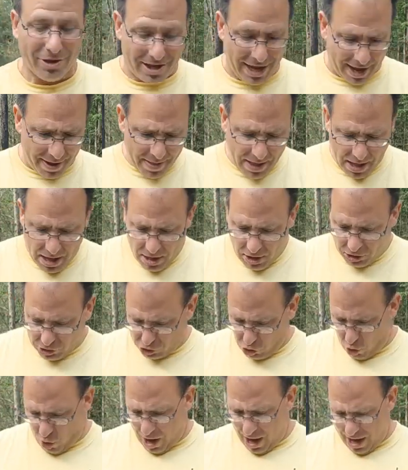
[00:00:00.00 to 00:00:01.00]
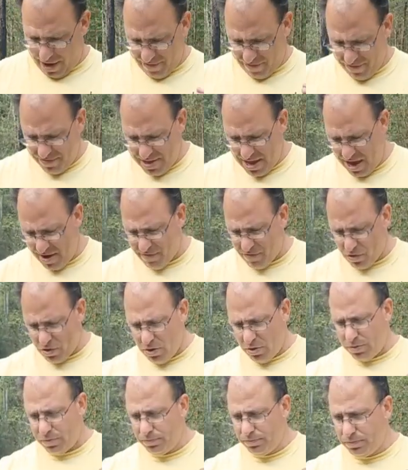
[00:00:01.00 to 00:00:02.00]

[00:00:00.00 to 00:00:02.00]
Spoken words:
Okay, so I've never